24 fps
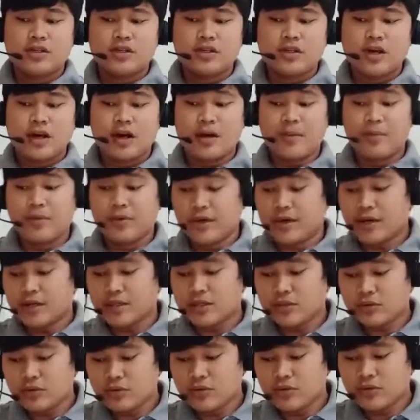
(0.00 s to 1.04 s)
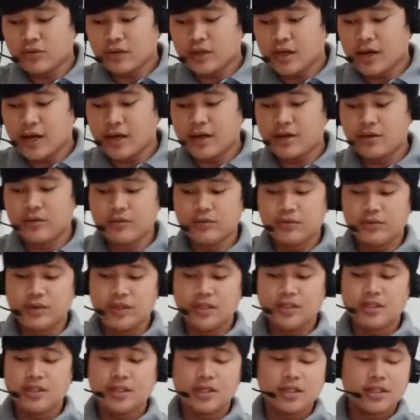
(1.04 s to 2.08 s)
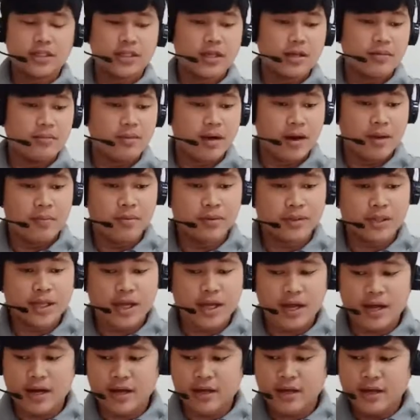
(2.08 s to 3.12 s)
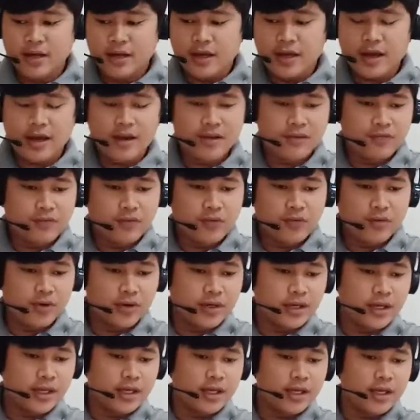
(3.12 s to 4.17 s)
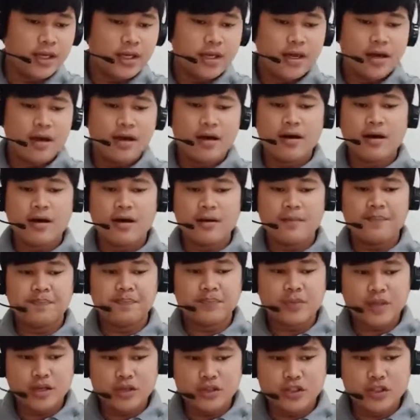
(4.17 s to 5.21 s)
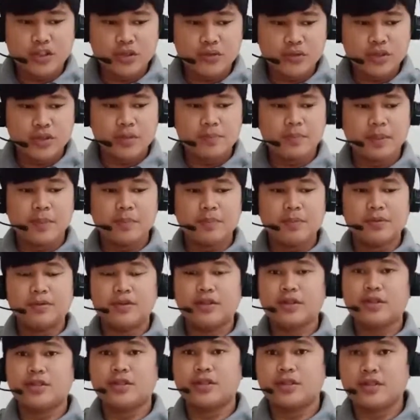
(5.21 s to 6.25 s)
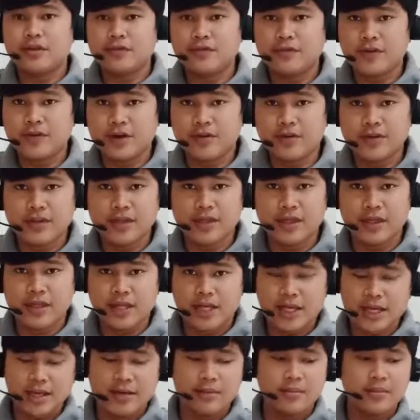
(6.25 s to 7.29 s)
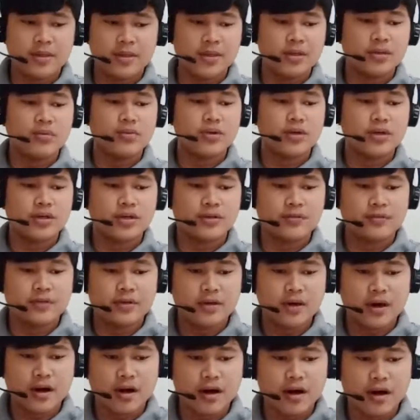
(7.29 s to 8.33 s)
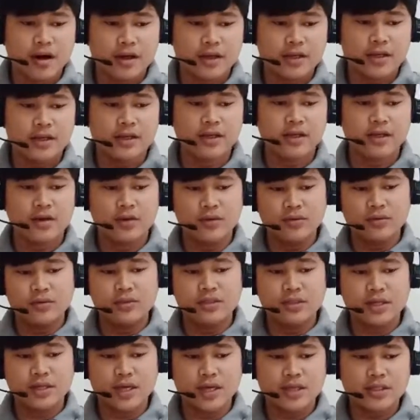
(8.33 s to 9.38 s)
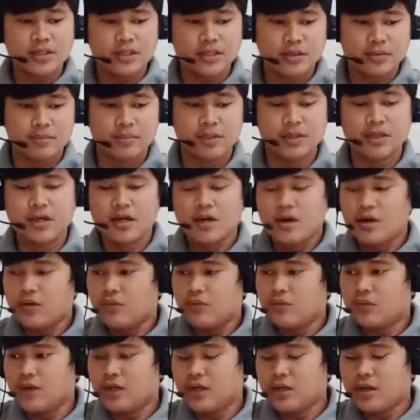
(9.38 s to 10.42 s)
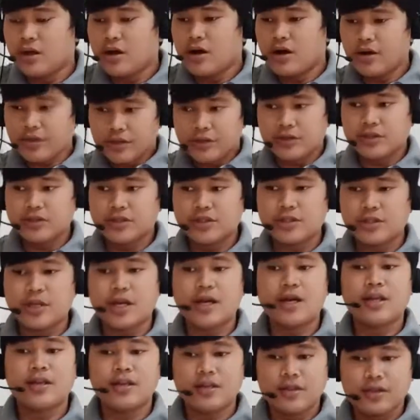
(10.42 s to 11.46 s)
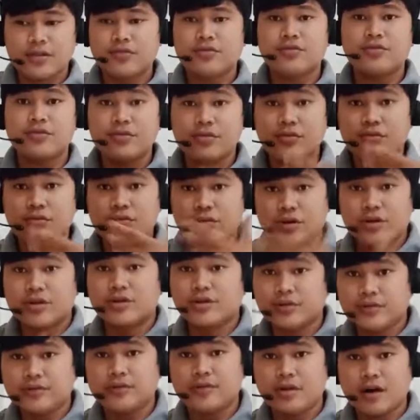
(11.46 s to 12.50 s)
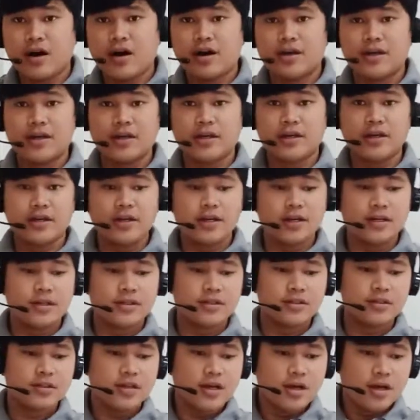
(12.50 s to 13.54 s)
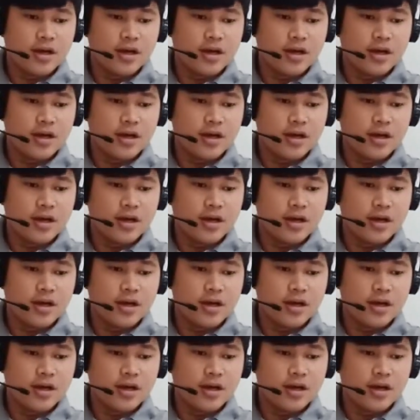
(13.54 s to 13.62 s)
Amoy rason nga nung exist ang mga butang. And for the Jewish people, this is a very theme in the Word of God. In the Old Testament, we understand that through the Word of God that is,